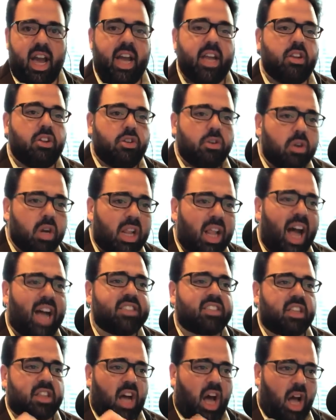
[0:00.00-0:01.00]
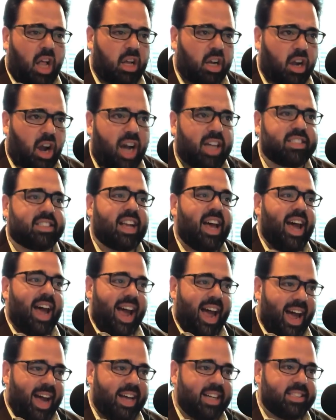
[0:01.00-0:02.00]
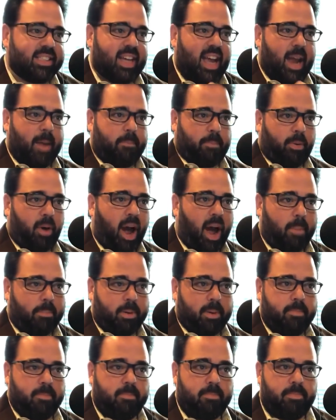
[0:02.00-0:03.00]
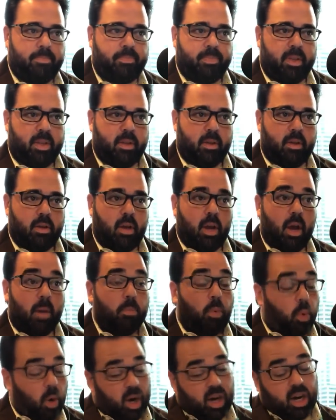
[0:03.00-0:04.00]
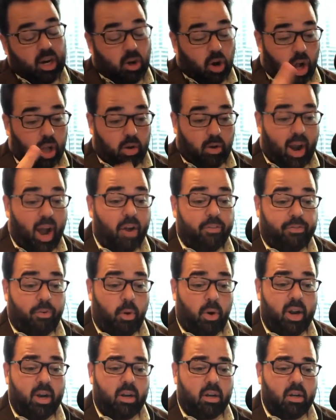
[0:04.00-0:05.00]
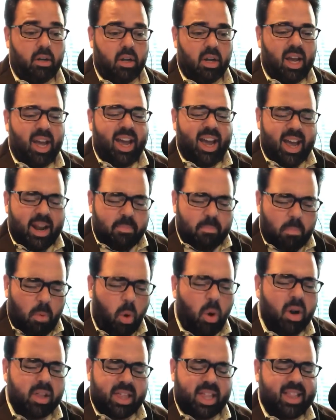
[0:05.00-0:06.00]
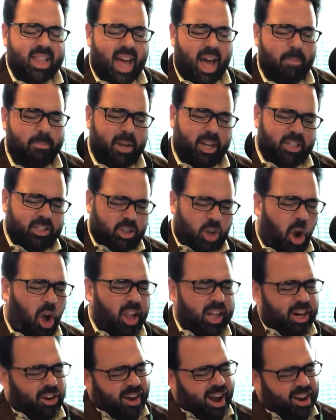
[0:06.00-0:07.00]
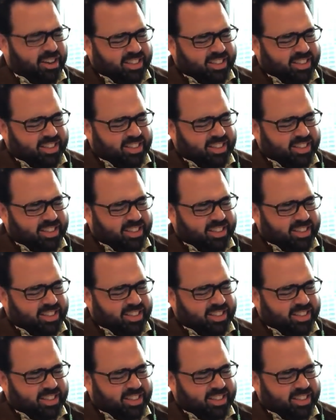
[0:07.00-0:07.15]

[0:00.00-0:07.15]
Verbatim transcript: in utilizing the Holocaust as a prop. But we're going to call her out for it. And more than that, because calling her